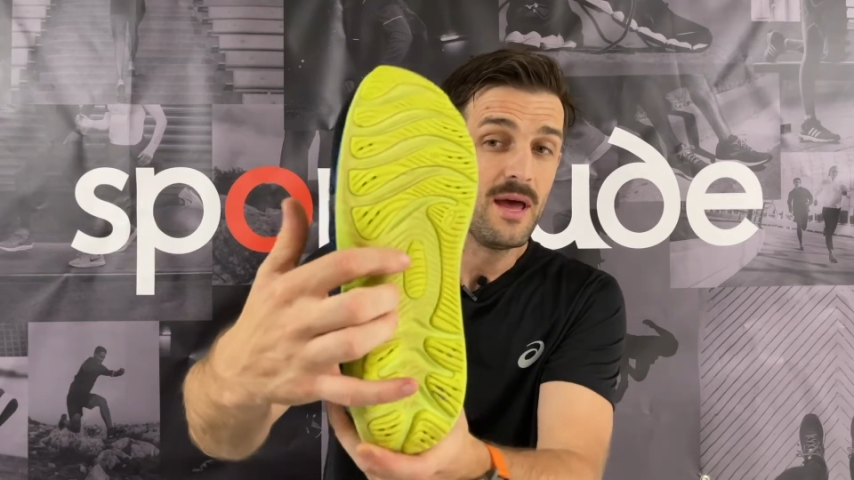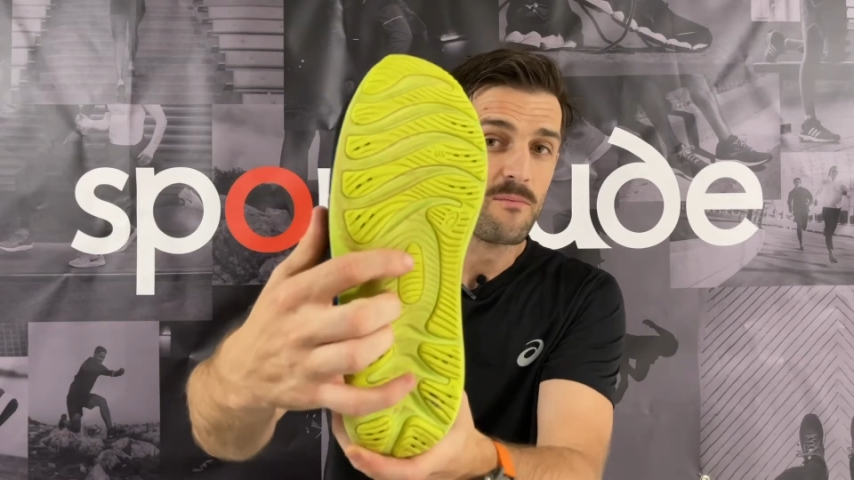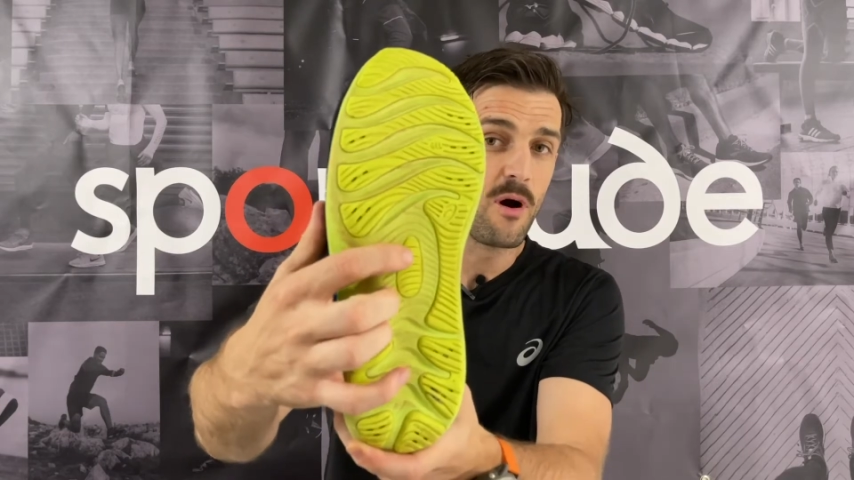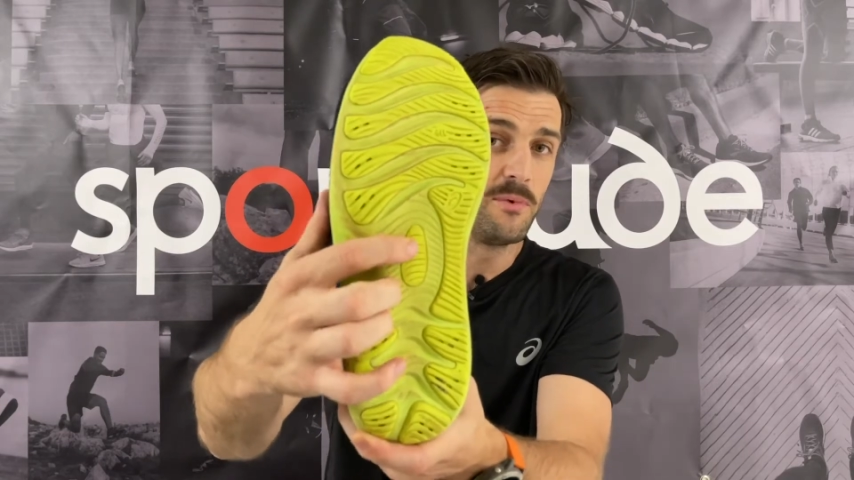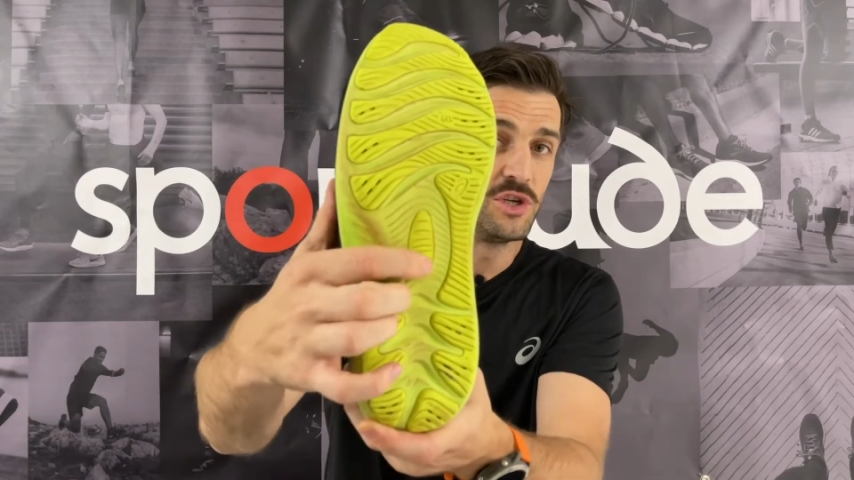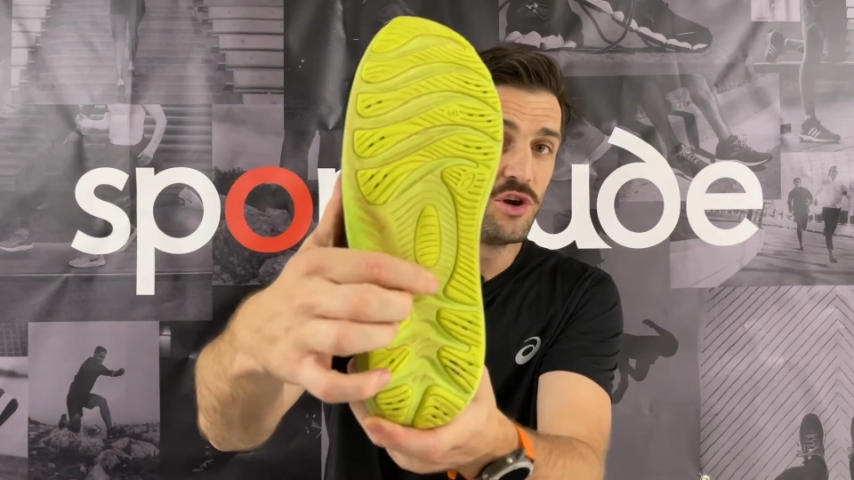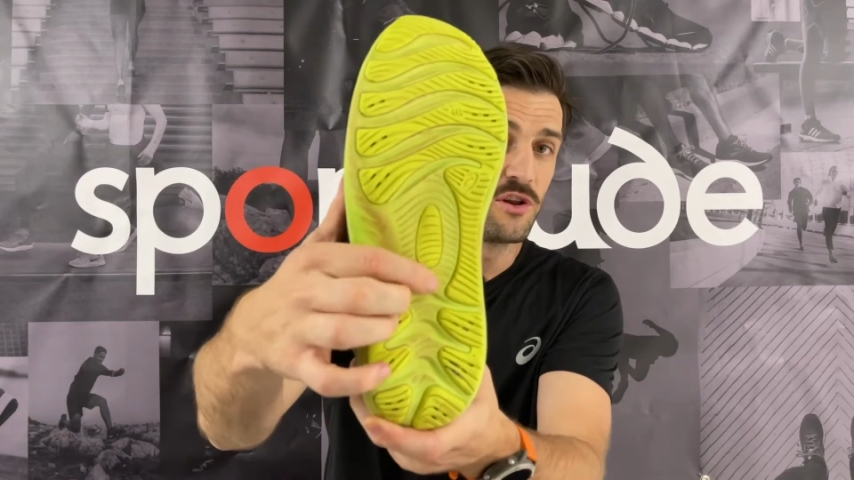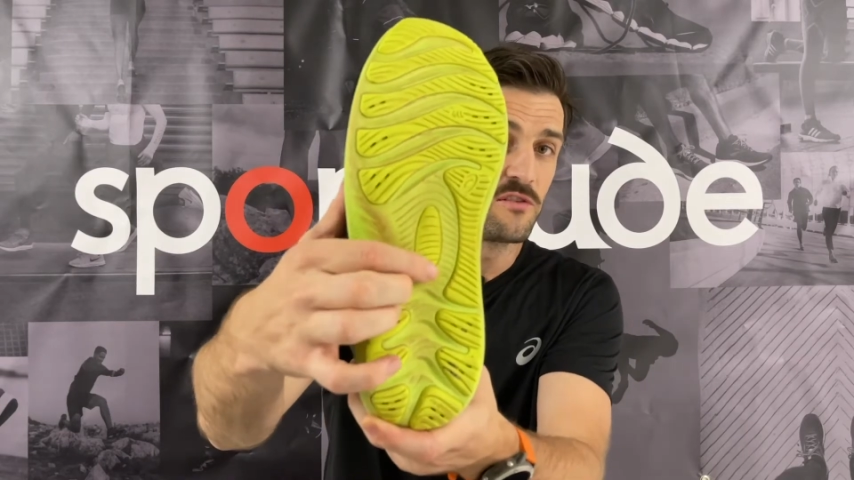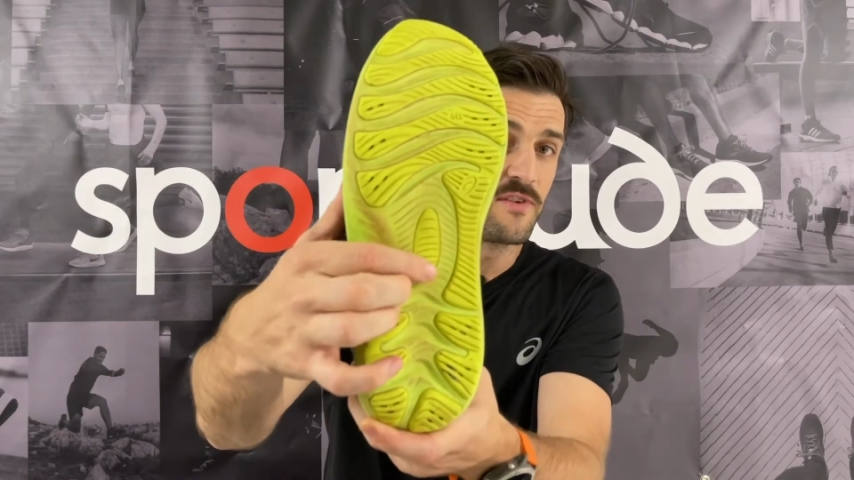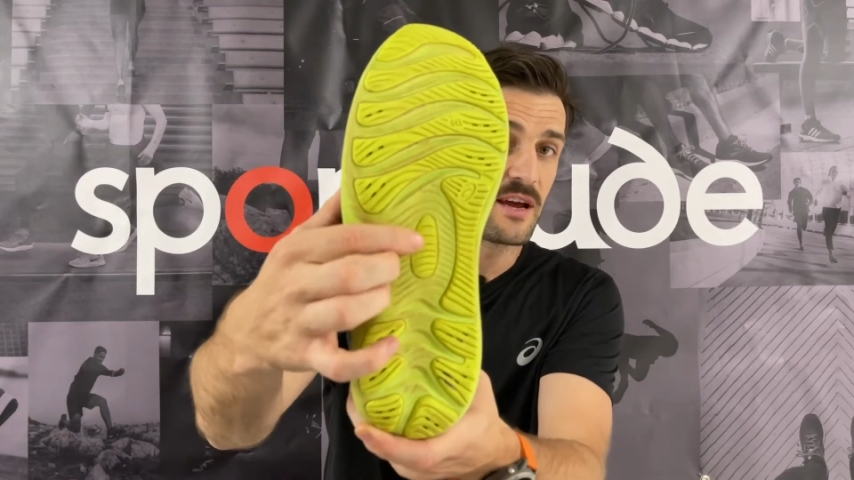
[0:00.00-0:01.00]
probably due
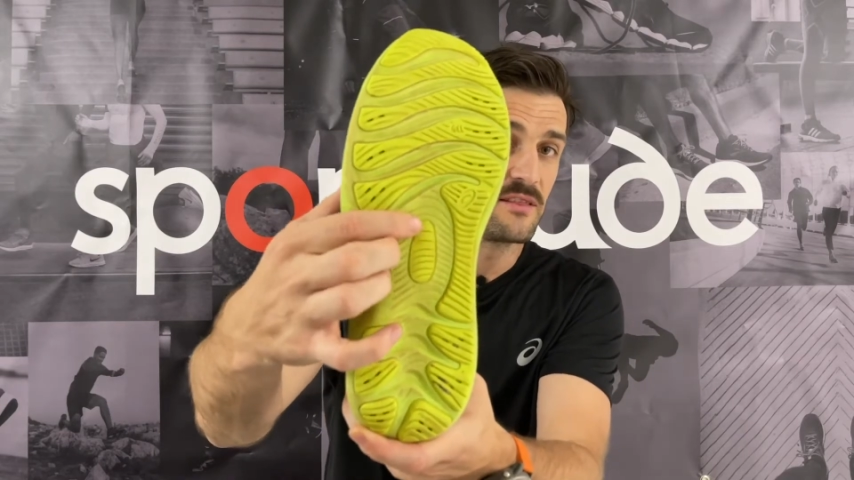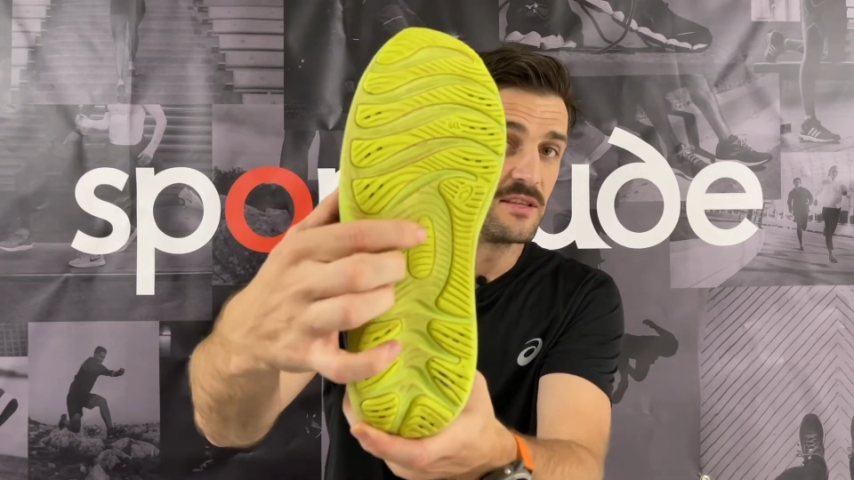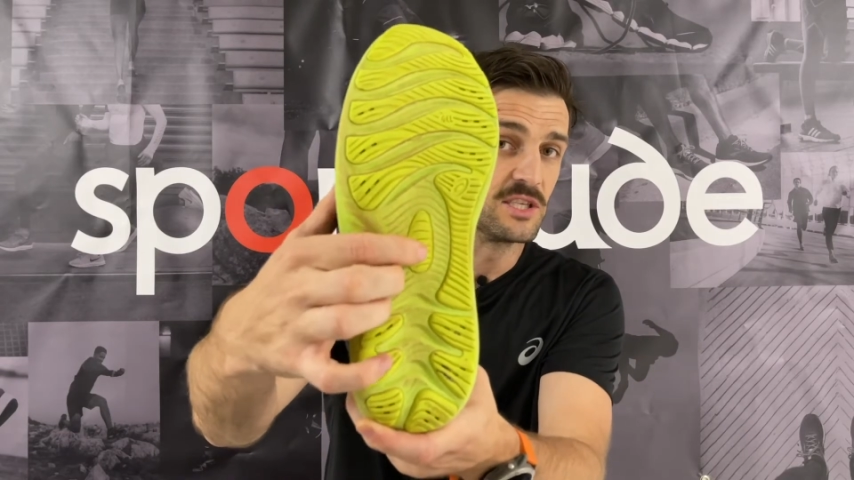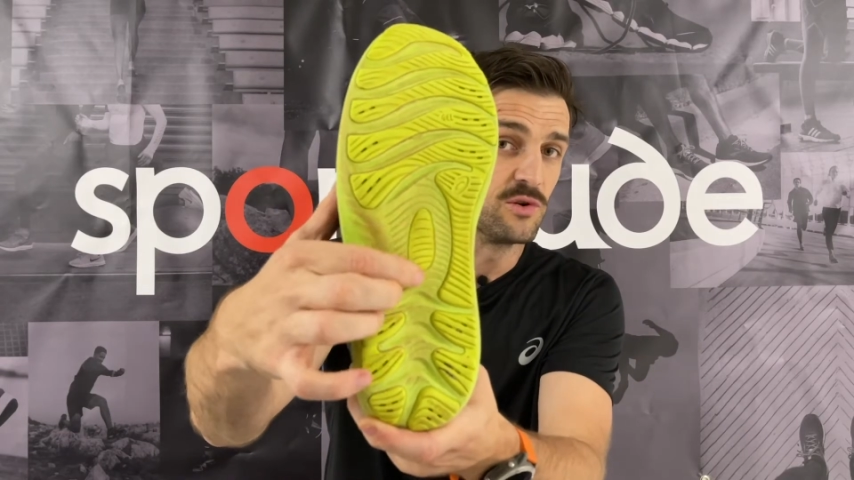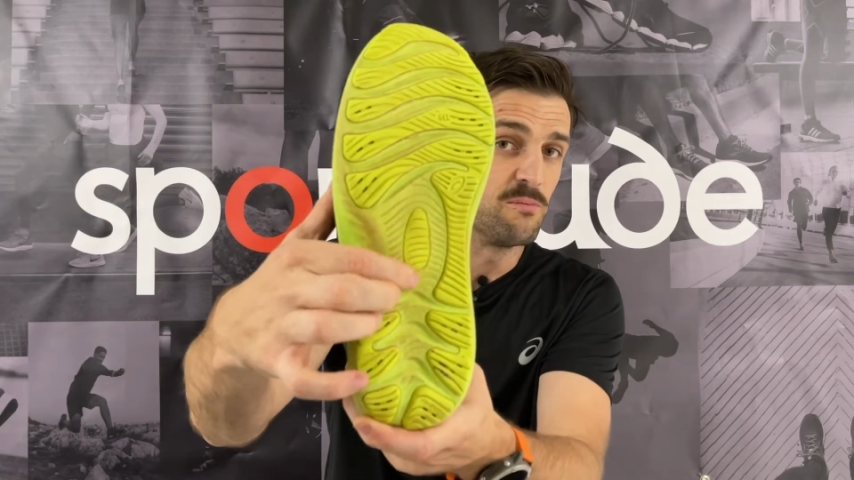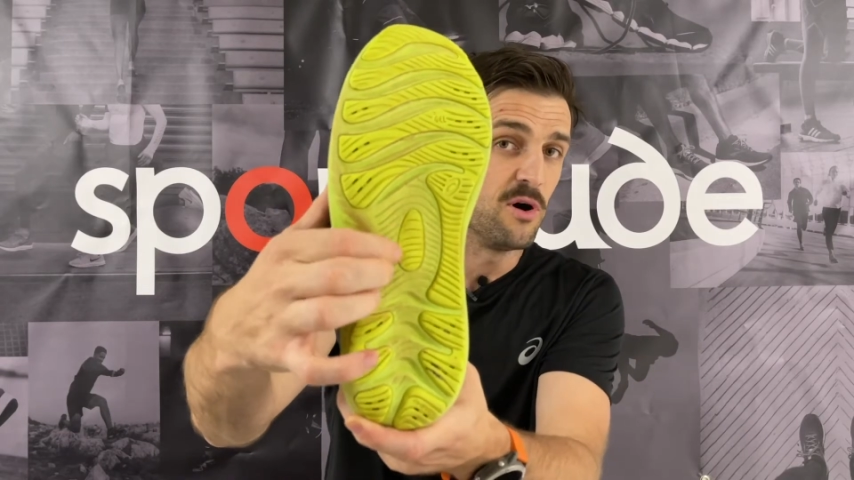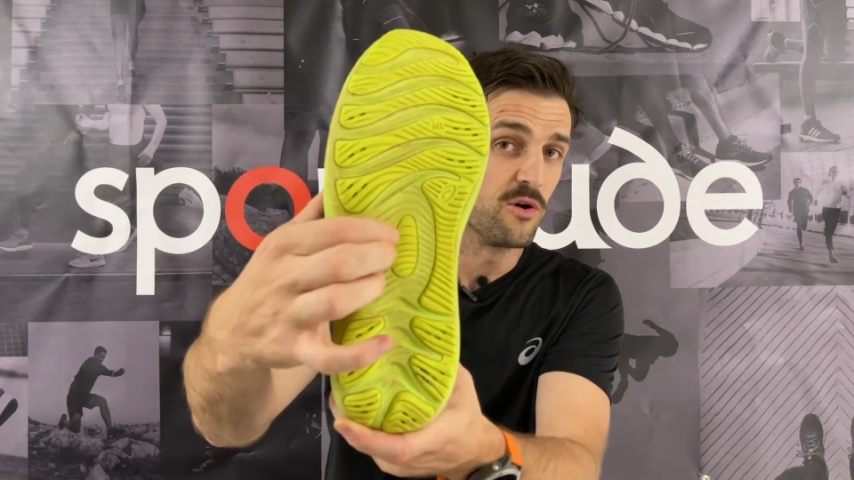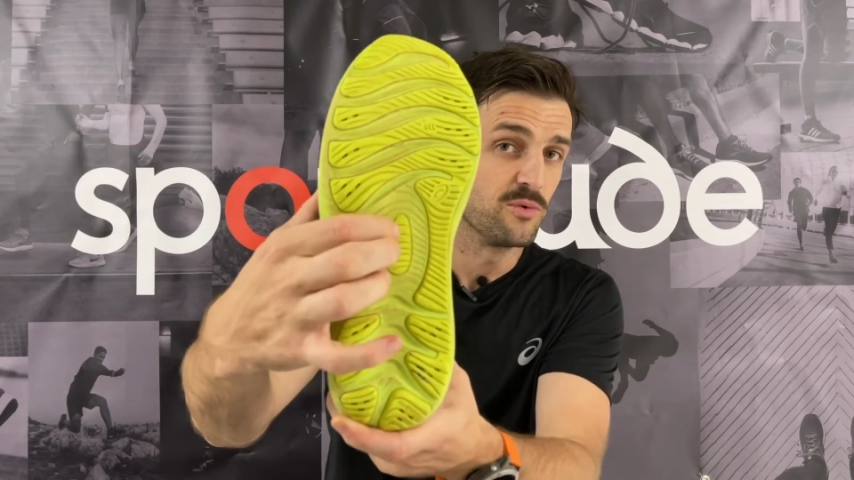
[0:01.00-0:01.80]
to the fact that this little pod,